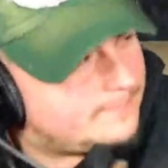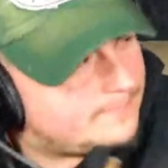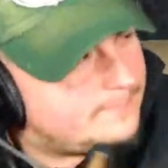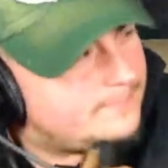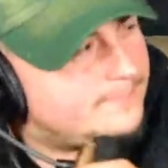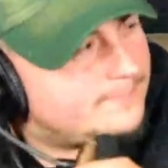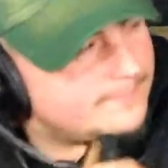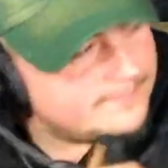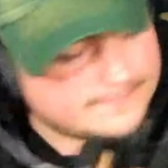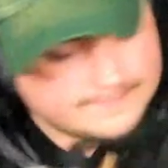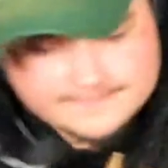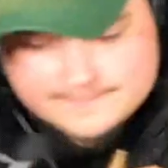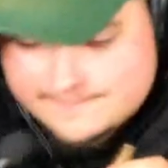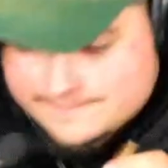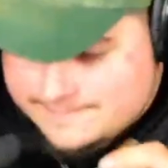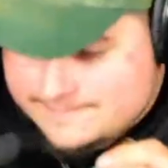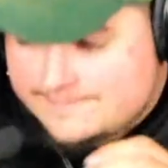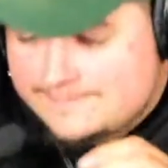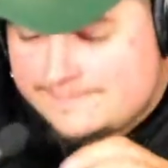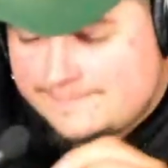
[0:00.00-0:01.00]
That we wanted
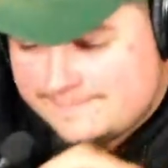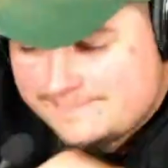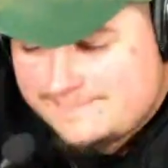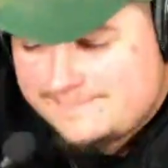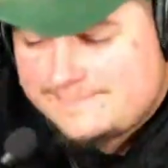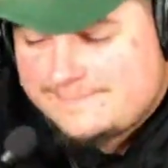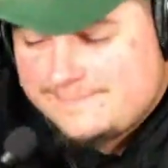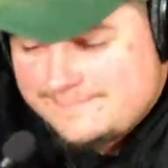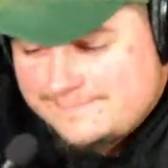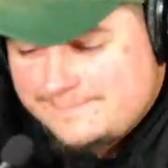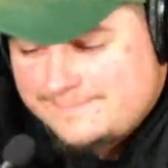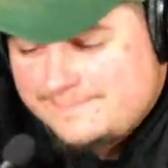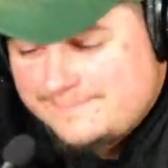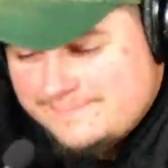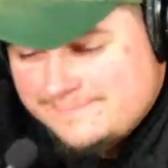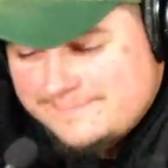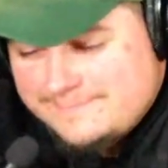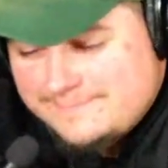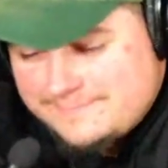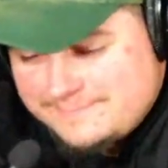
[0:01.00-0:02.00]
to get
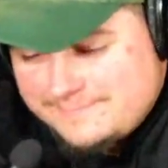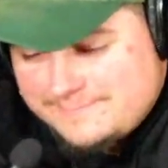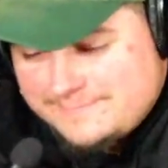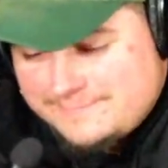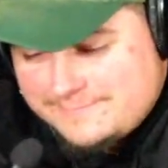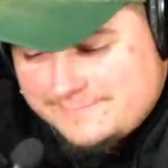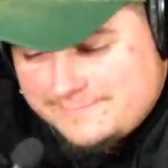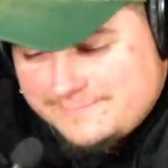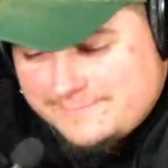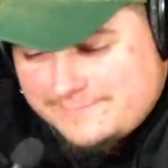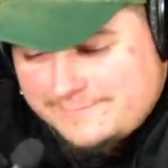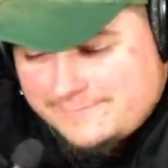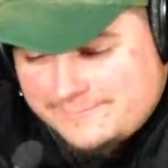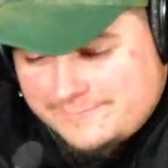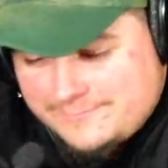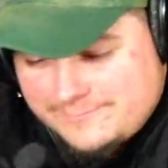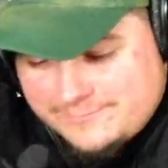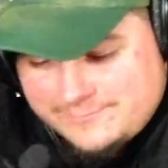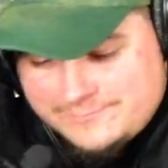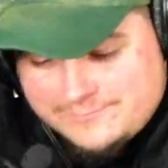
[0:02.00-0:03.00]
Johnny F, as he's
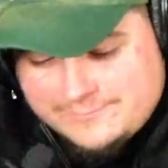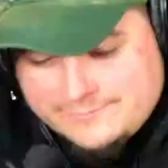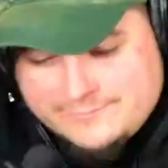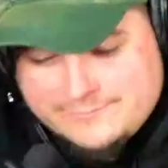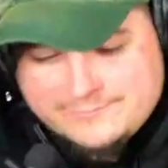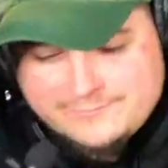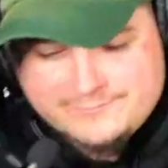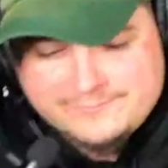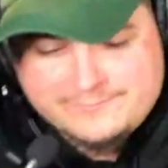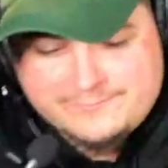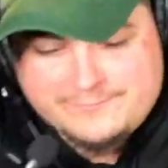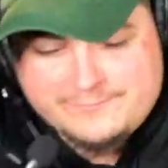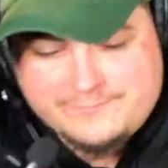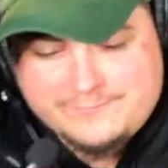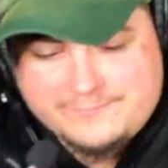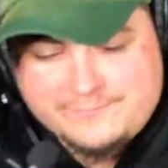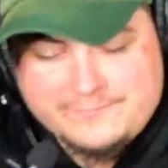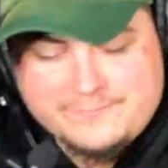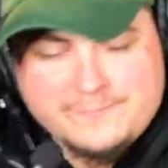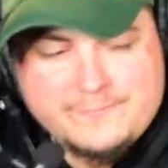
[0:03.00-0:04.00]
known as,
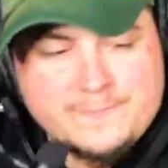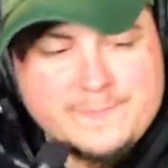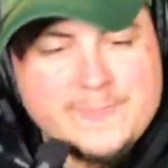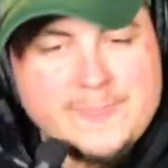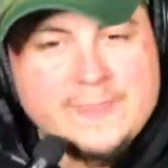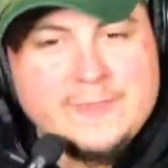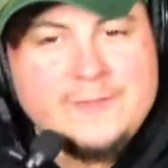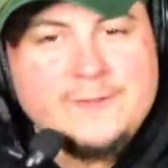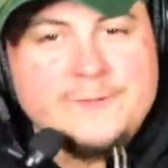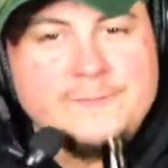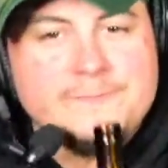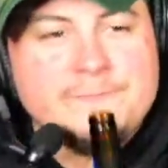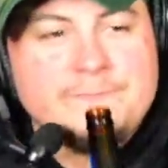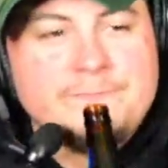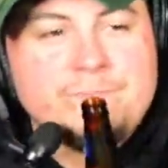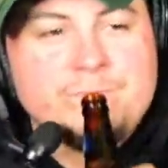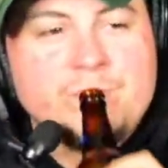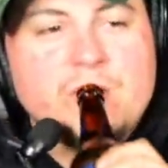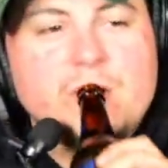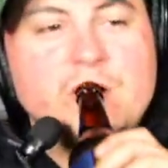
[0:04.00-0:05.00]
on the show,
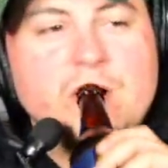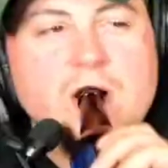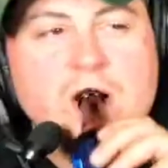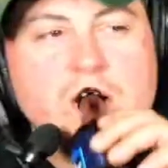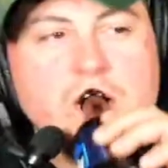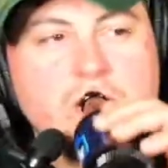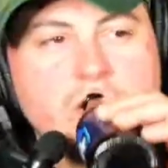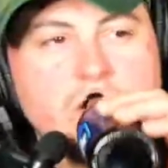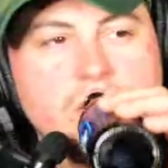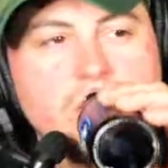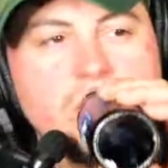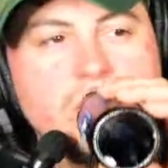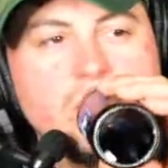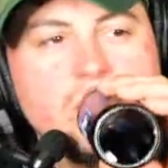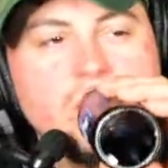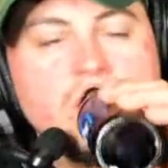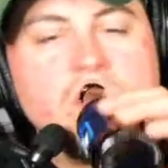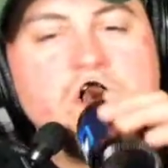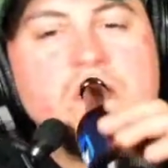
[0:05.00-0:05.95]
because he's a musician.